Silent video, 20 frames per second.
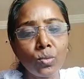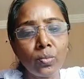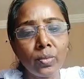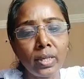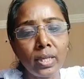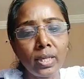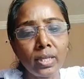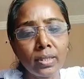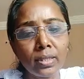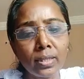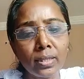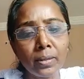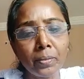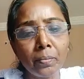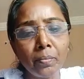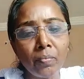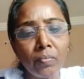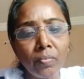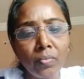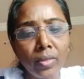through mediation
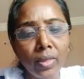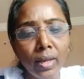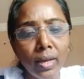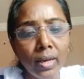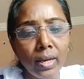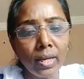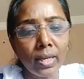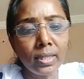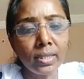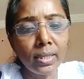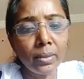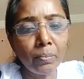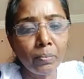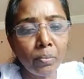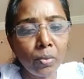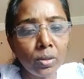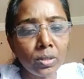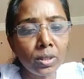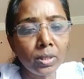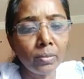is
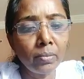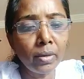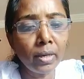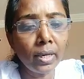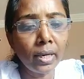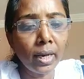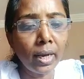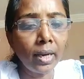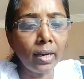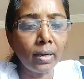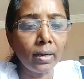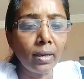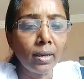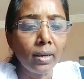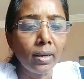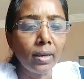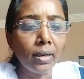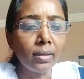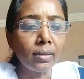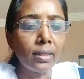impossible and
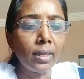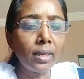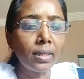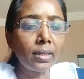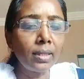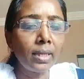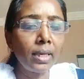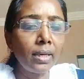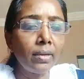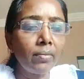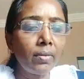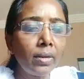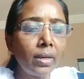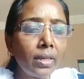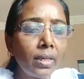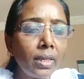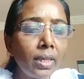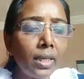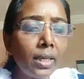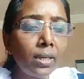that they will
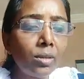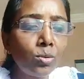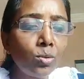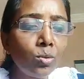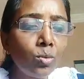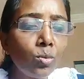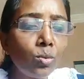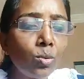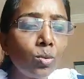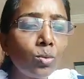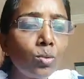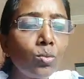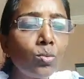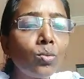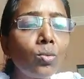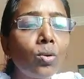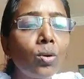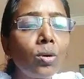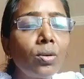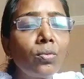need to go to
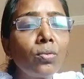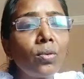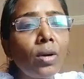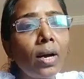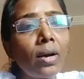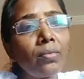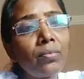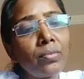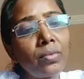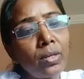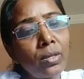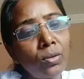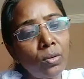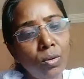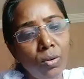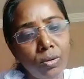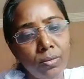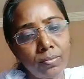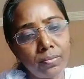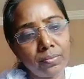court after
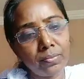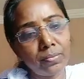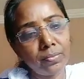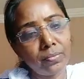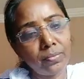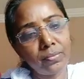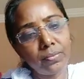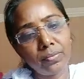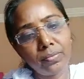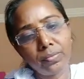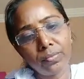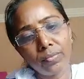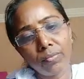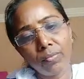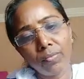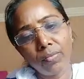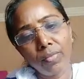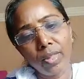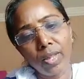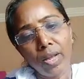all.
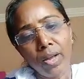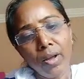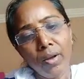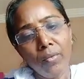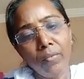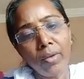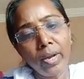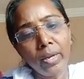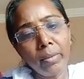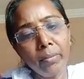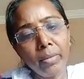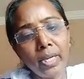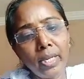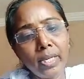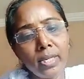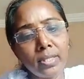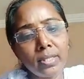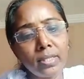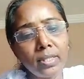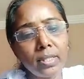When
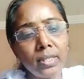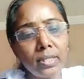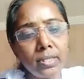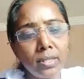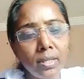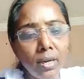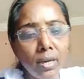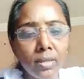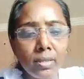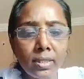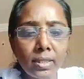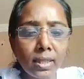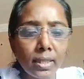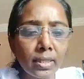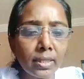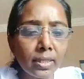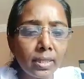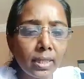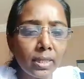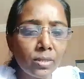mediation is
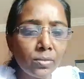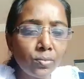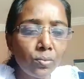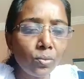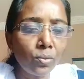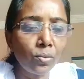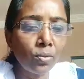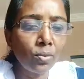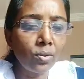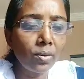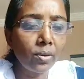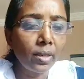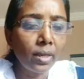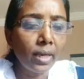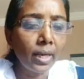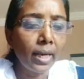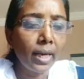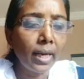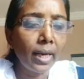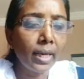unsuccessful,
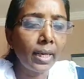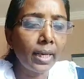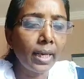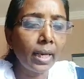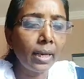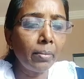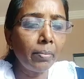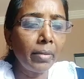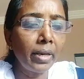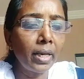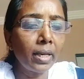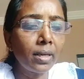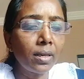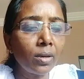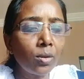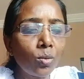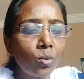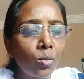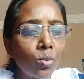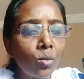it can make
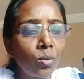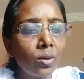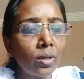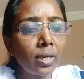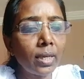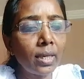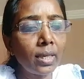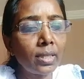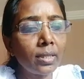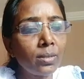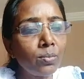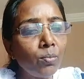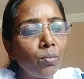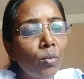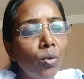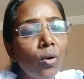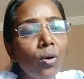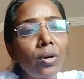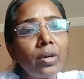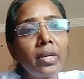a court case
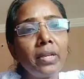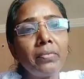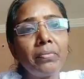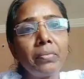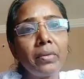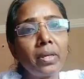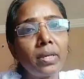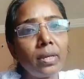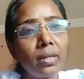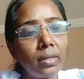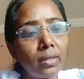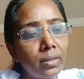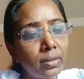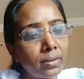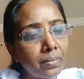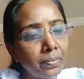more difficult,